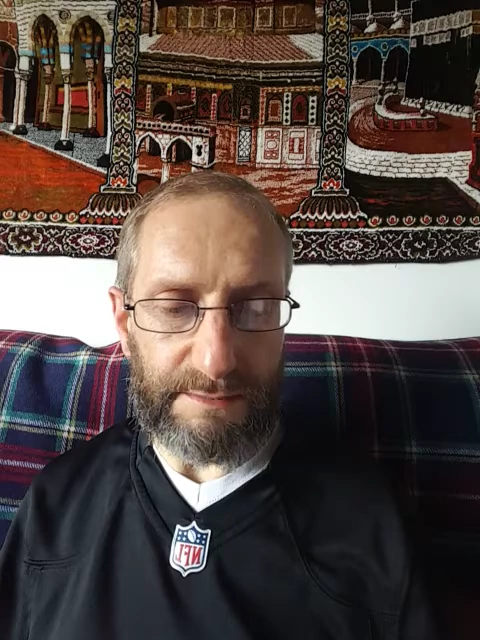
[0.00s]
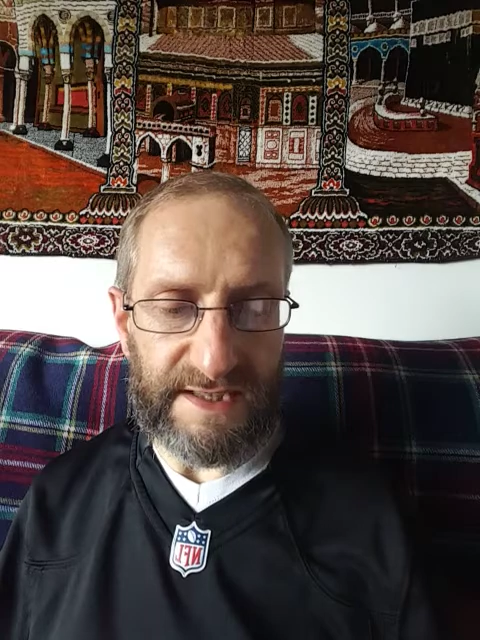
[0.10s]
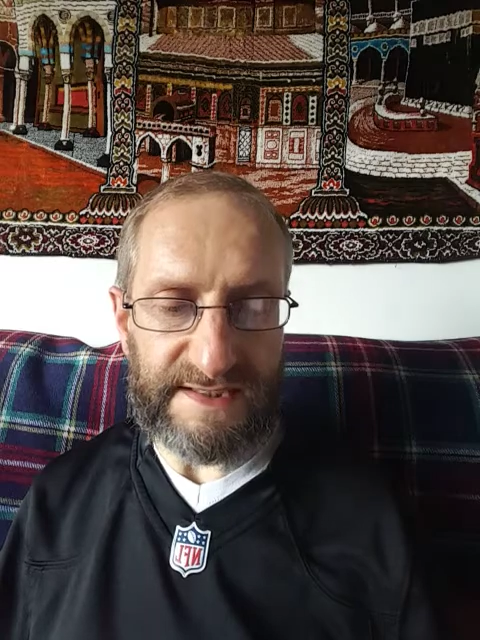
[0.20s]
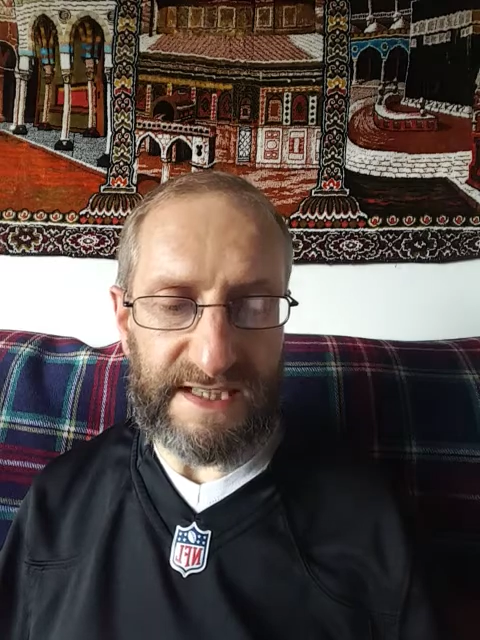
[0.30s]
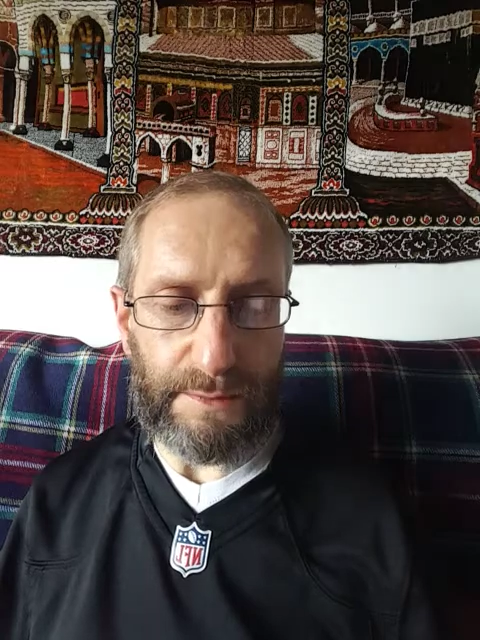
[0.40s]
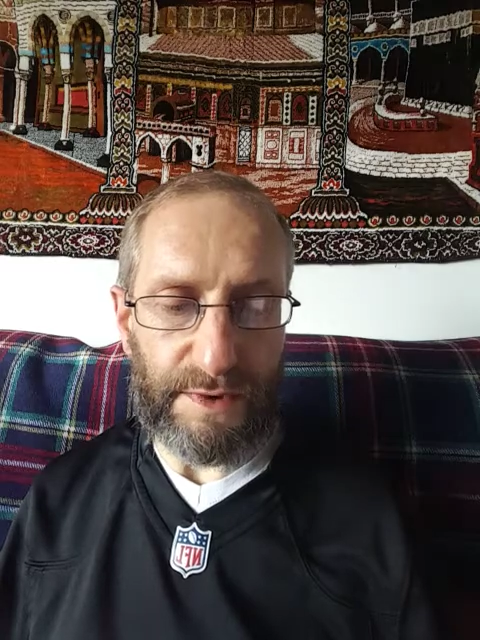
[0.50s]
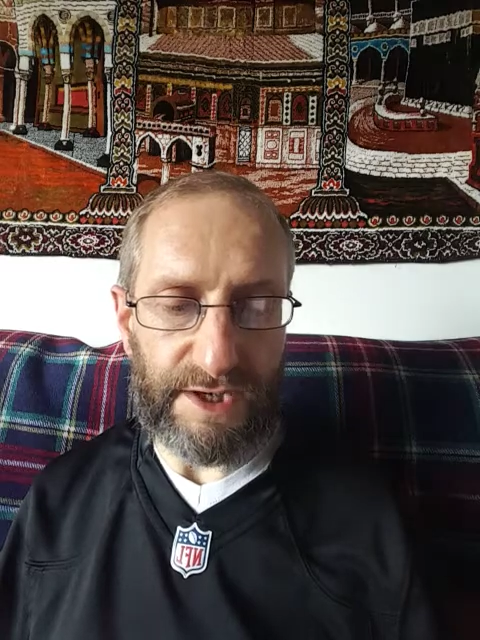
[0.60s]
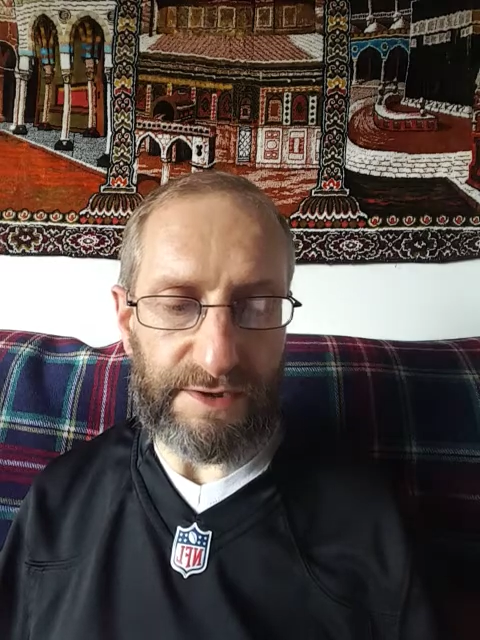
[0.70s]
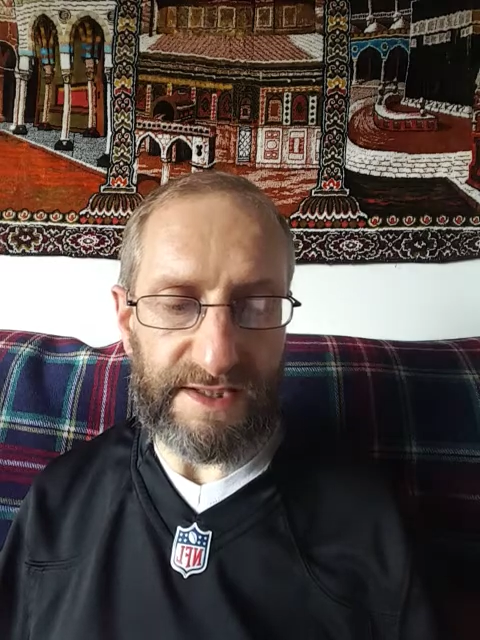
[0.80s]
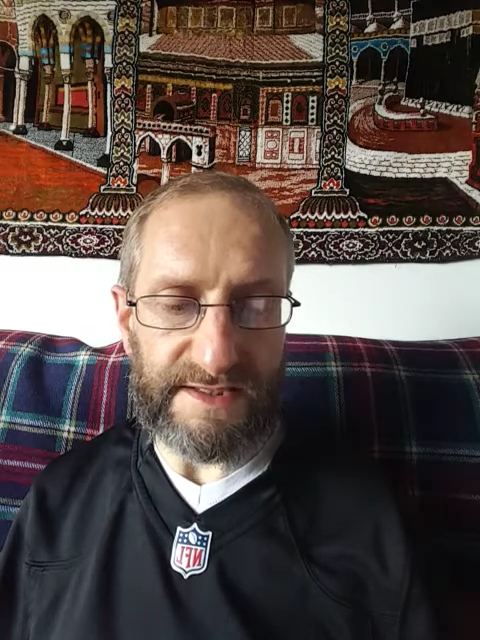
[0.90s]
mask I'm
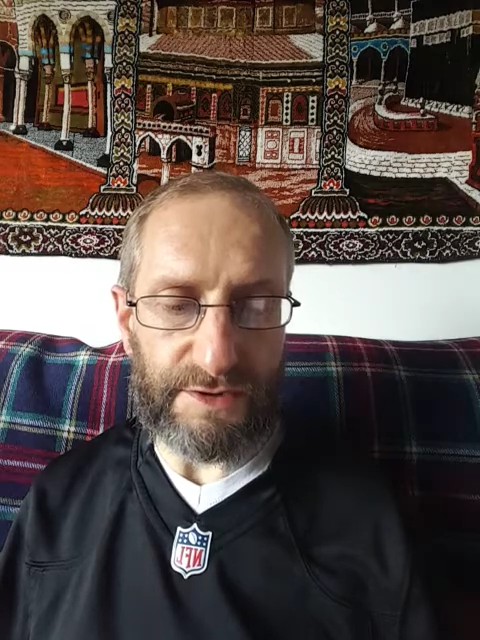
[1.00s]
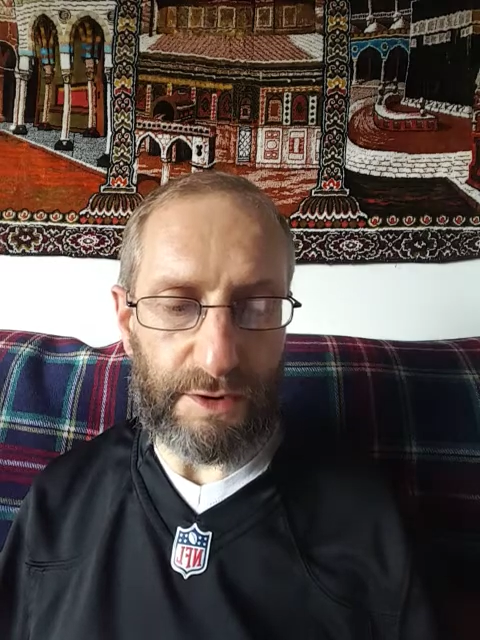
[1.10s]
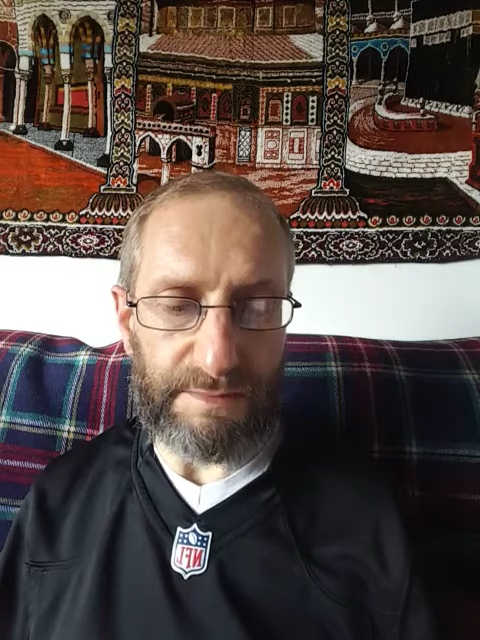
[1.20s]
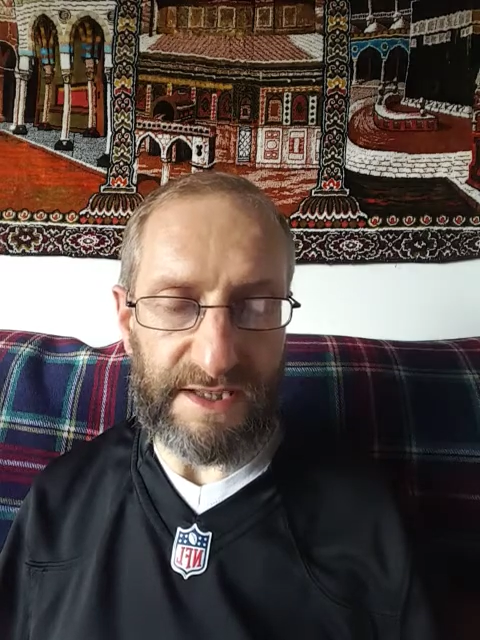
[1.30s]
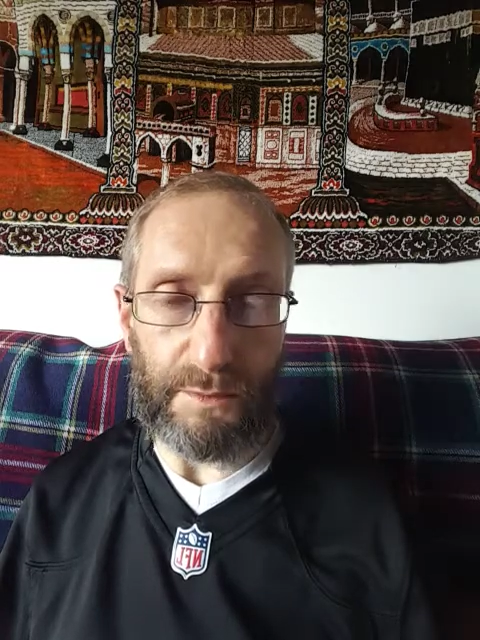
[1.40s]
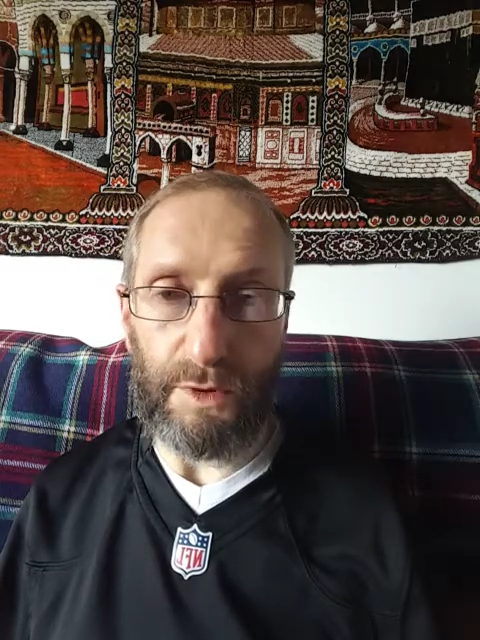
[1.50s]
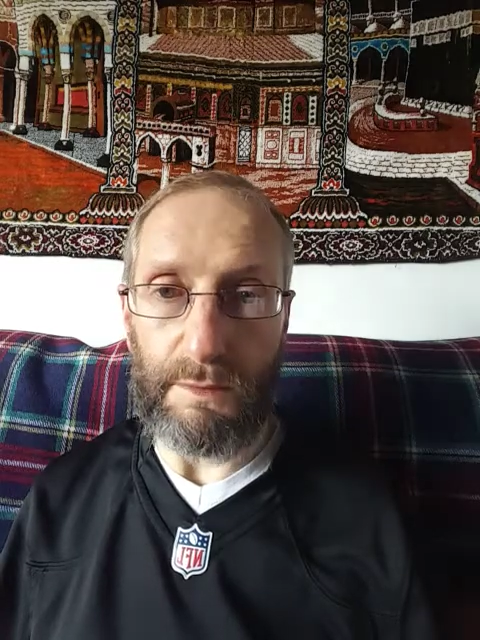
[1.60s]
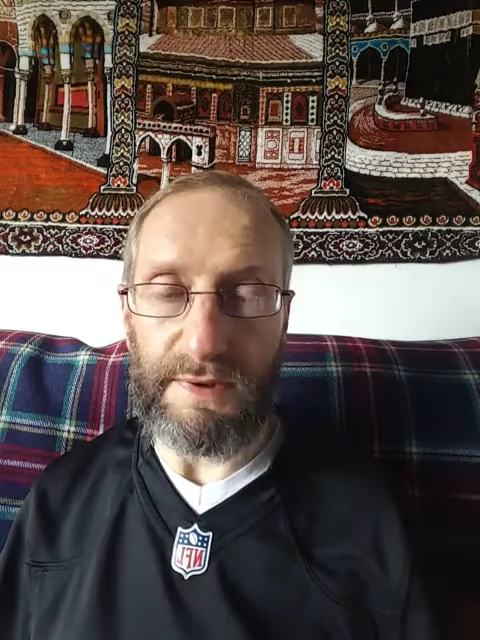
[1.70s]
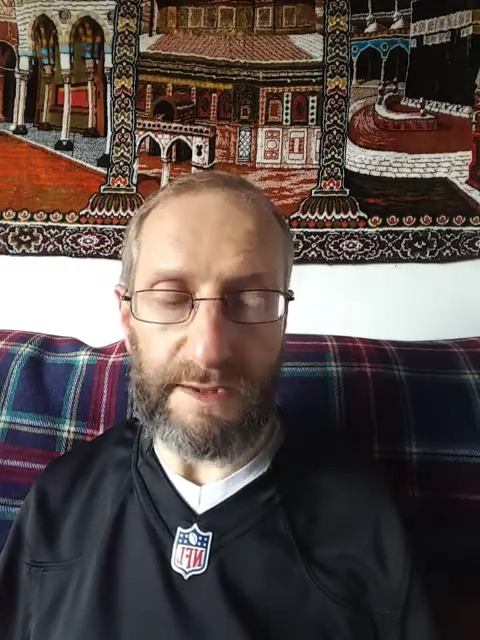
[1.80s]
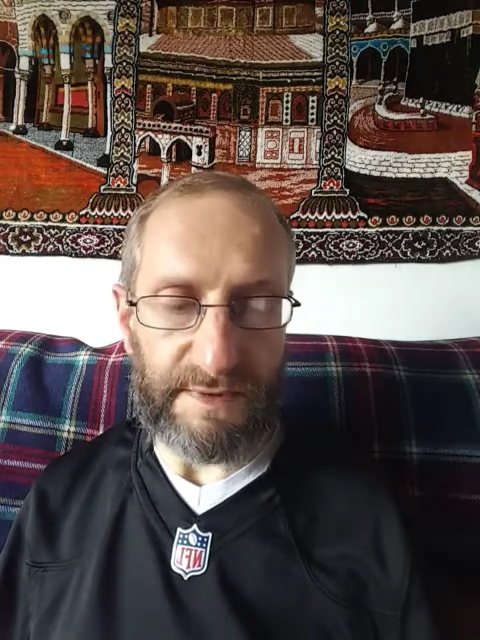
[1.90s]
wearing is not being
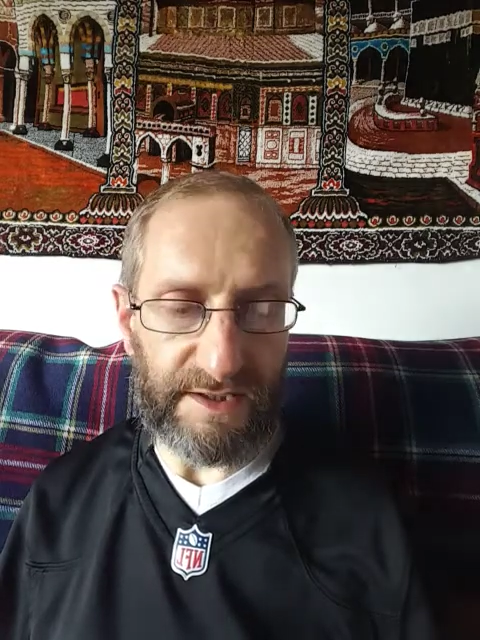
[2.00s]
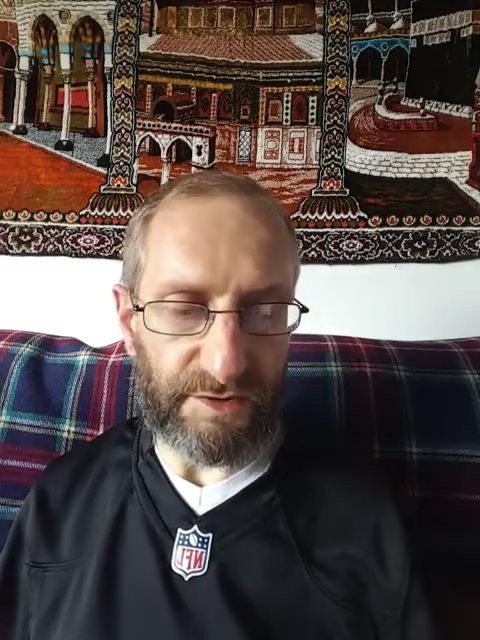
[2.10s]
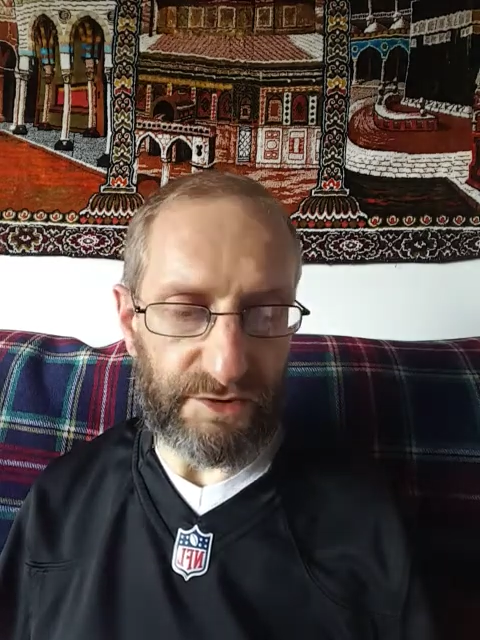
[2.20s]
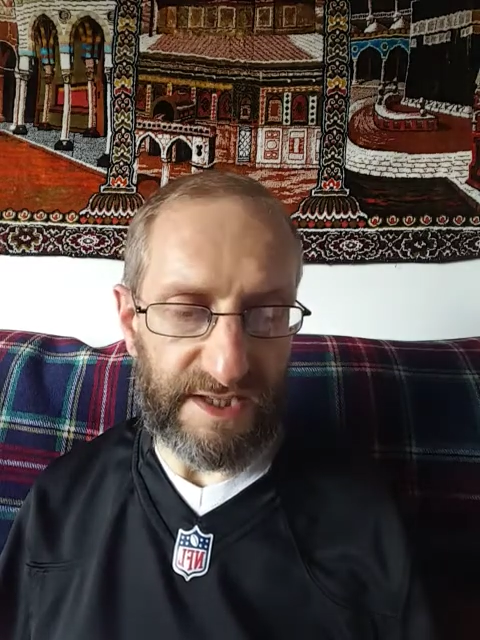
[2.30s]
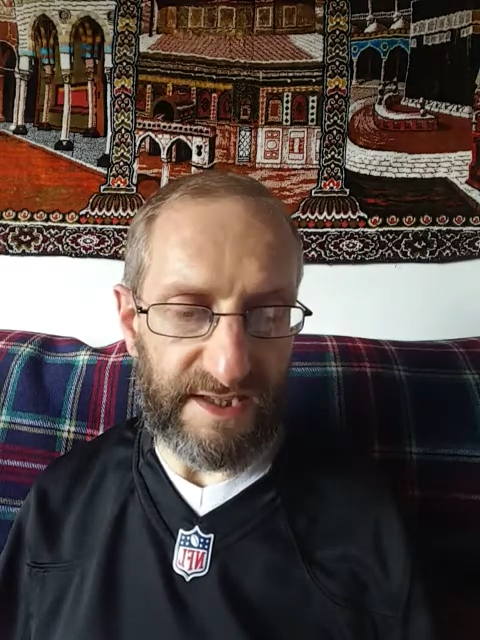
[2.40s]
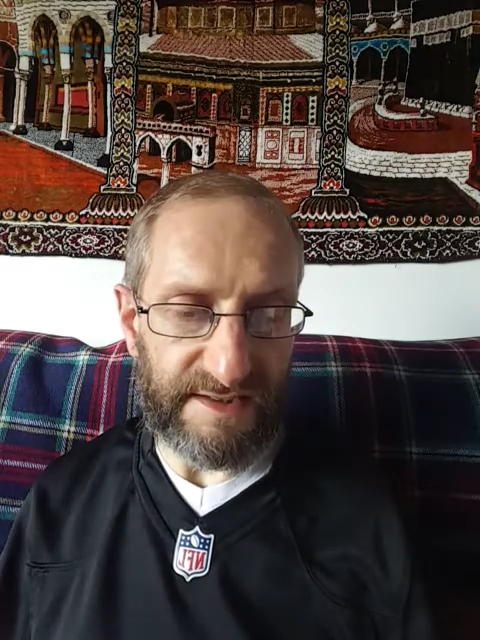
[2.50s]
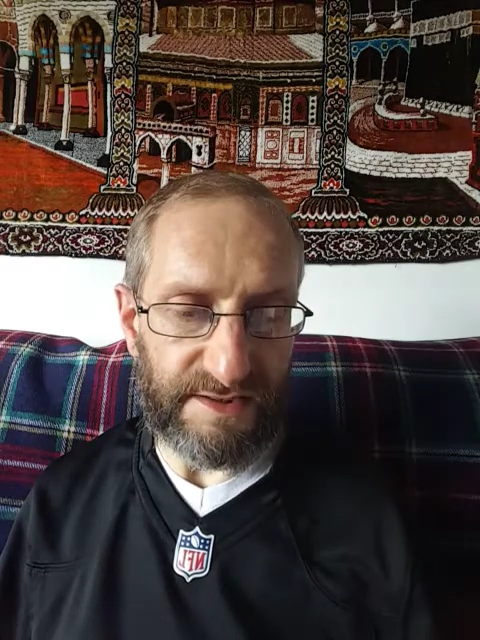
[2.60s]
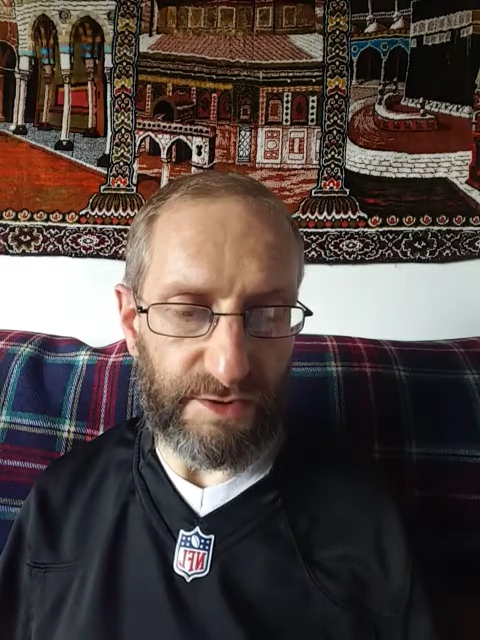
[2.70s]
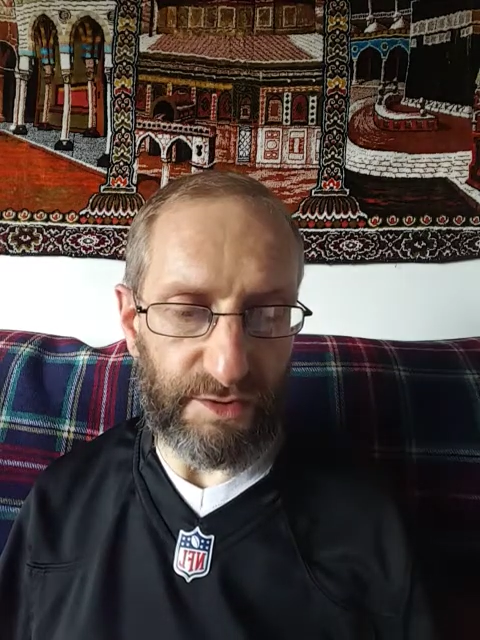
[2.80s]
worn by Michael Jackson,